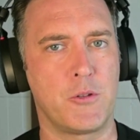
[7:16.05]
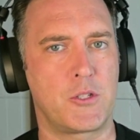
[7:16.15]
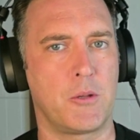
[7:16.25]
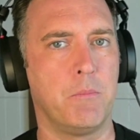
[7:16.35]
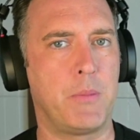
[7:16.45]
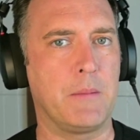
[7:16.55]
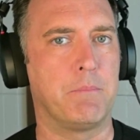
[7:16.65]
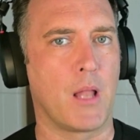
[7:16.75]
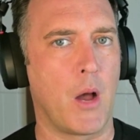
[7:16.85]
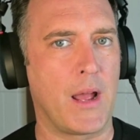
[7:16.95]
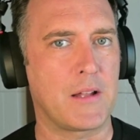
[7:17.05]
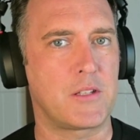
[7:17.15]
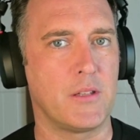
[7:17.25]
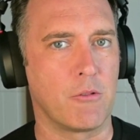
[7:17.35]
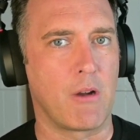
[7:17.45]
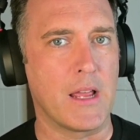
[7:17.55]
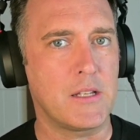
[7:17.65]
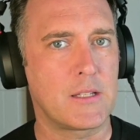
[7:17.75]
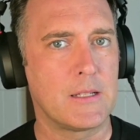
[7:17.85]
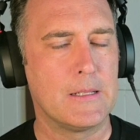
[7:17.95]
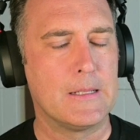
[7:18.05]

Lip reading: some big blowouts in the race,